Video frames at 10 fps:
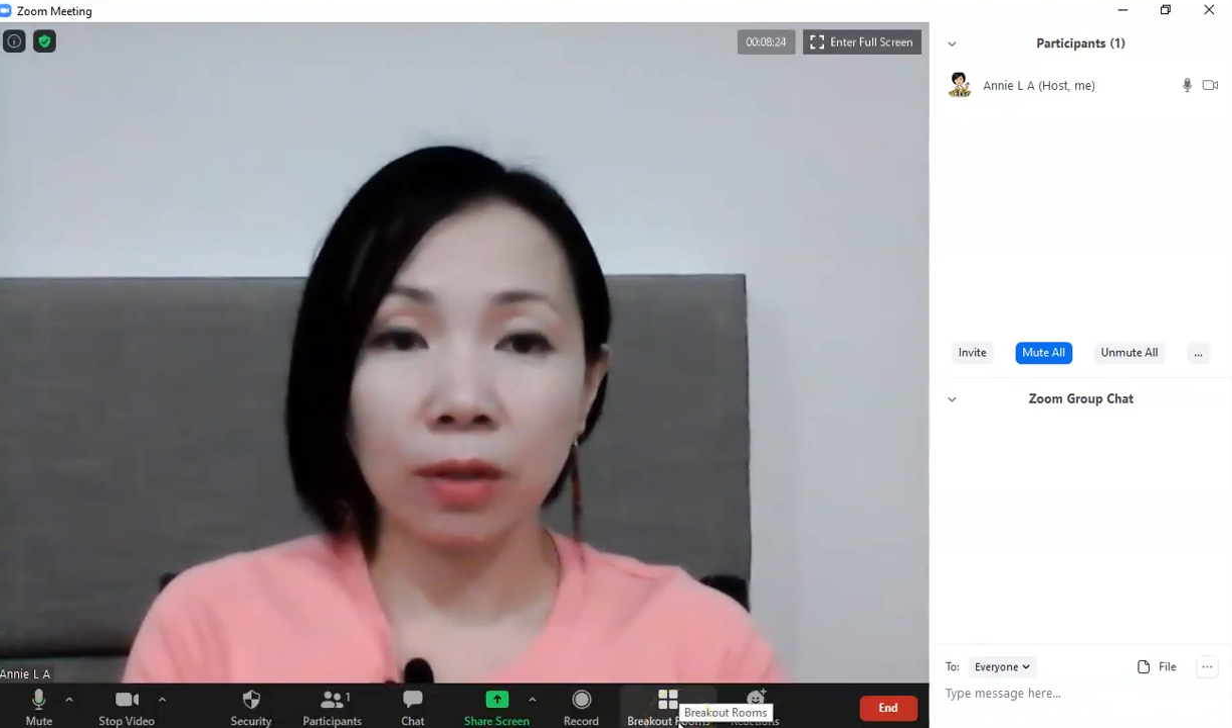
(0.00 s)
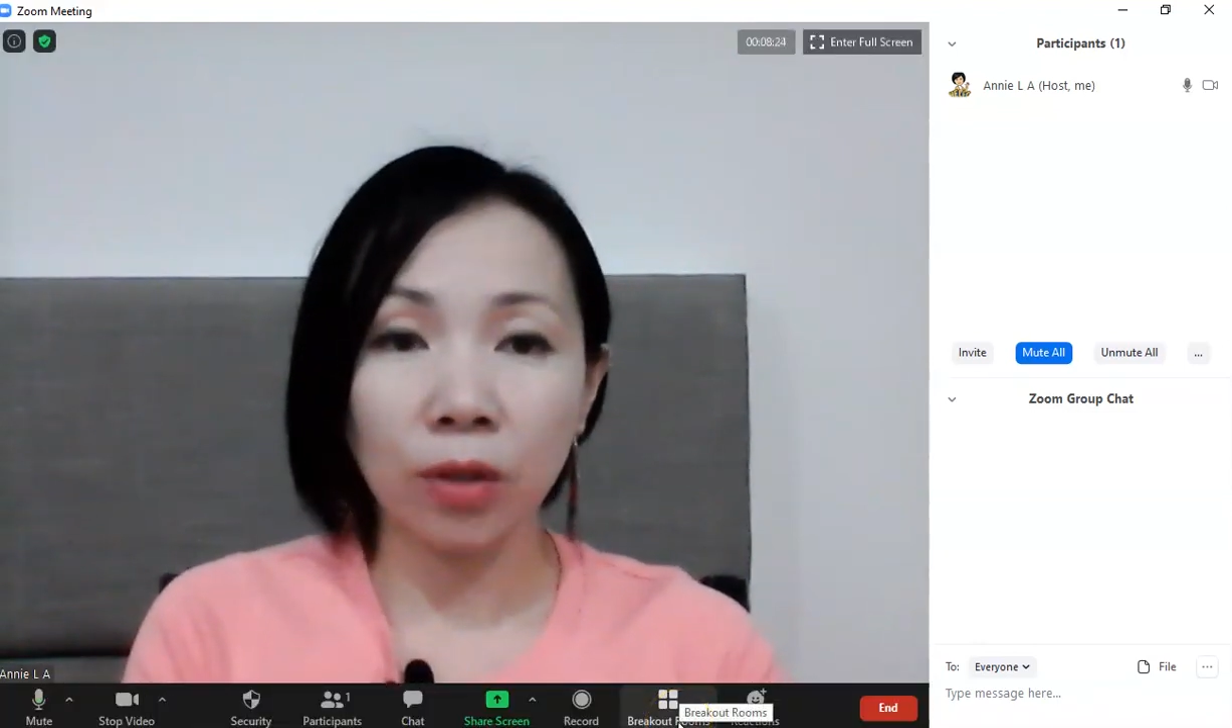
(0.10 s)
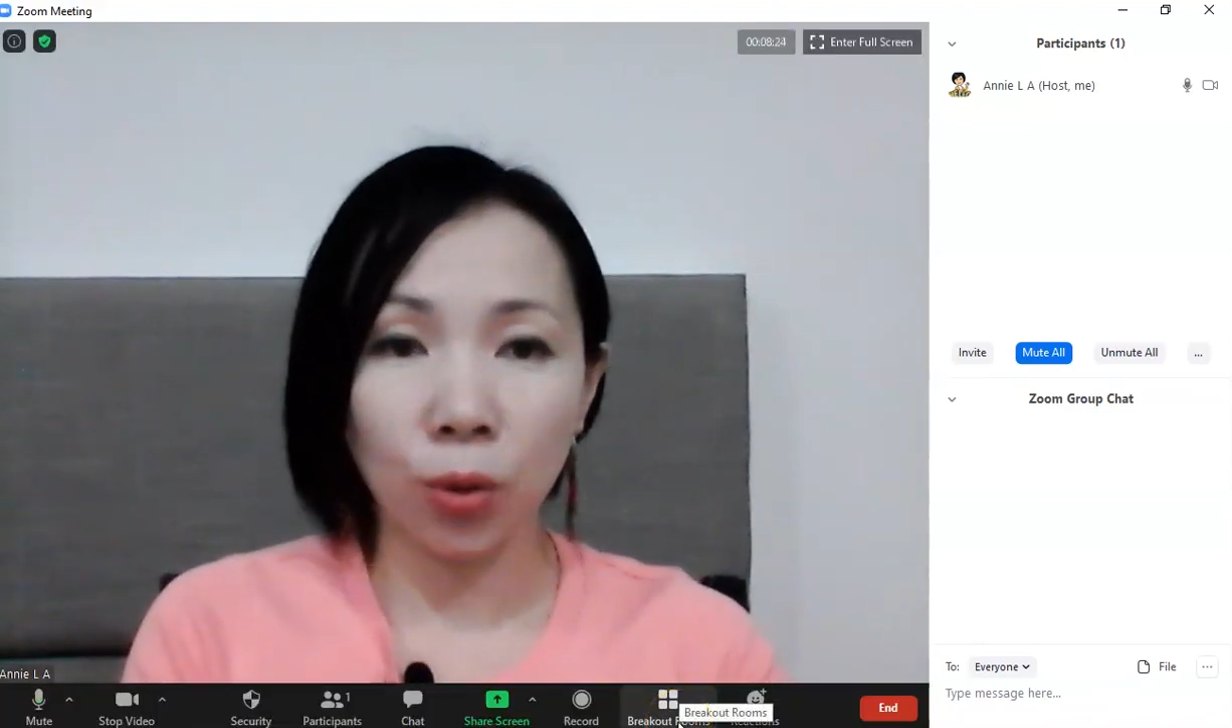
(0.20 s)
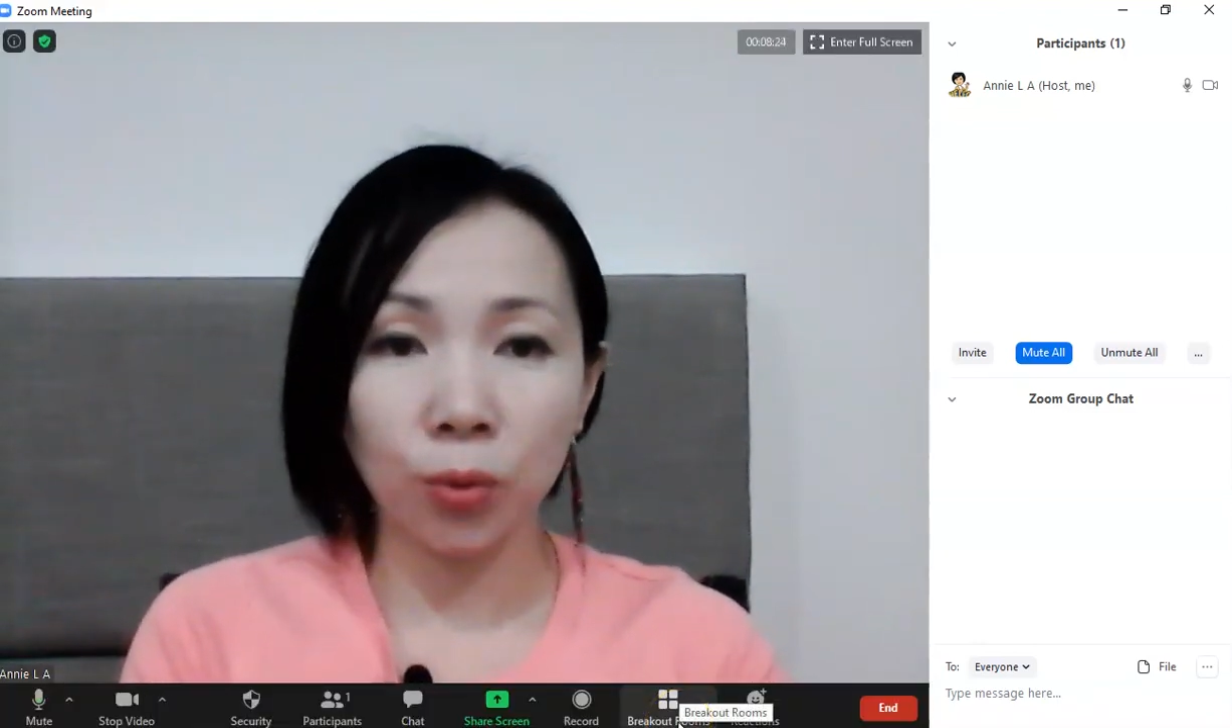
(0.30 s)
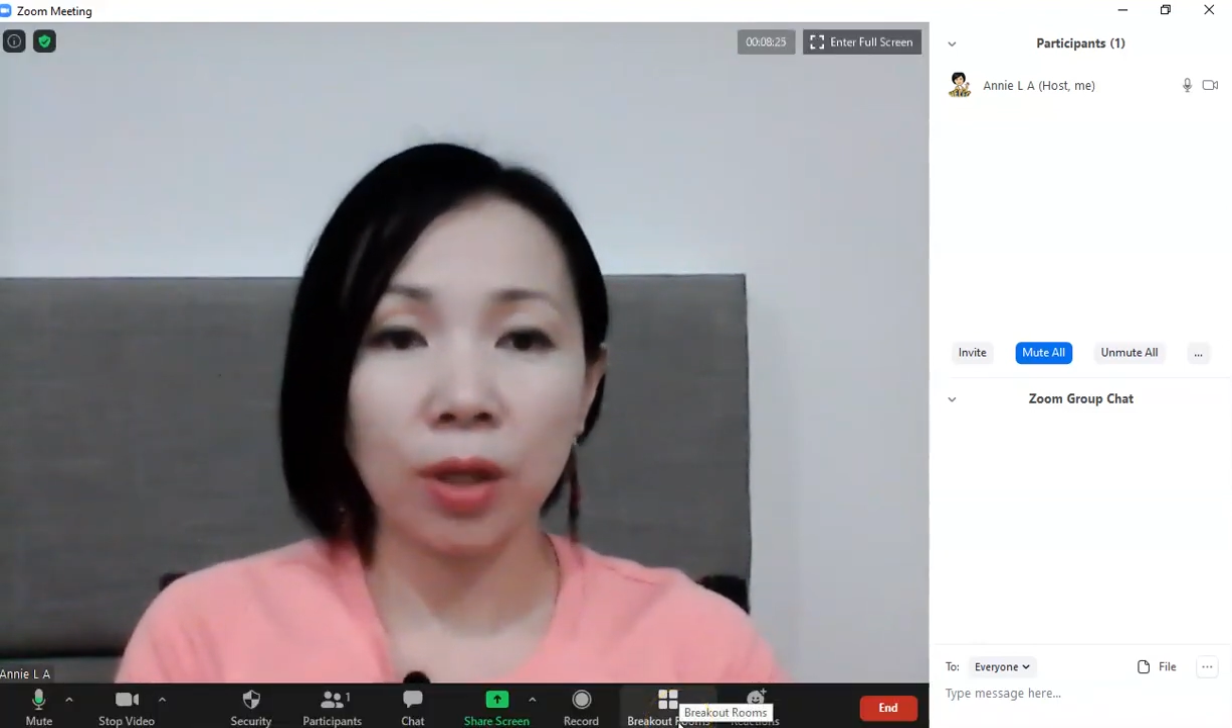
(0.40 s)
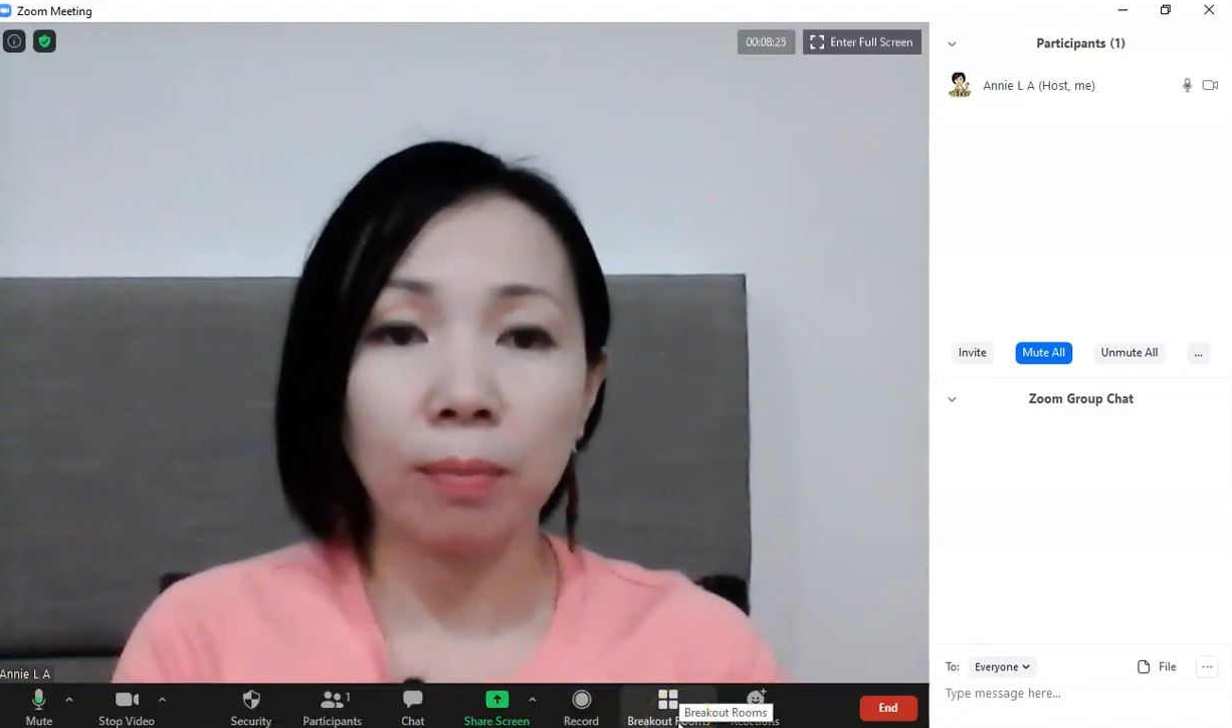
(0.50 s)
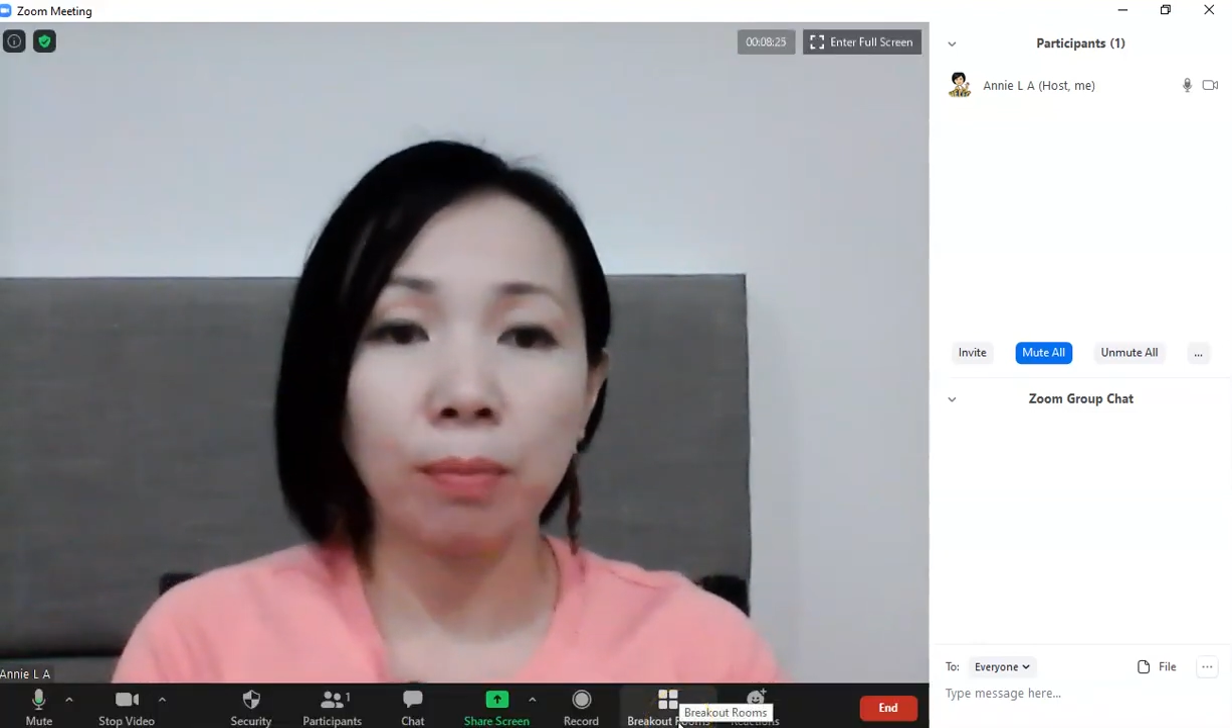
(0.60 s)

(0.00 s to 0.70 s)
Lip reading: use